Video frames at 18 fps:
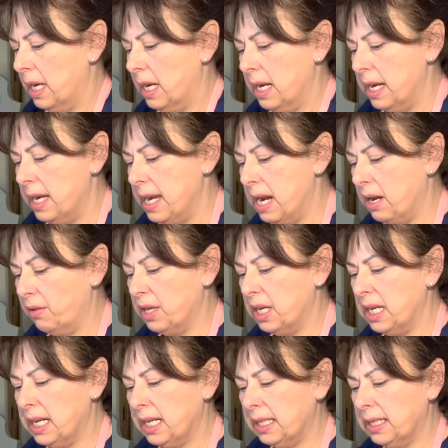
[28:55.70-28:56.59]
Now the
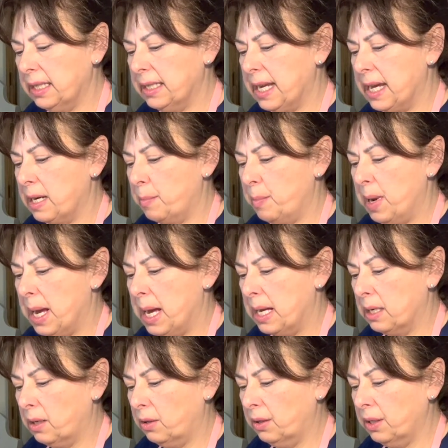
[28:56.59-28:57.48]
next set of
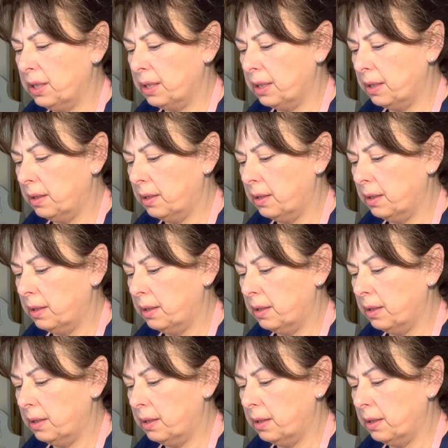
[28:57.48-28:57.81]
petals,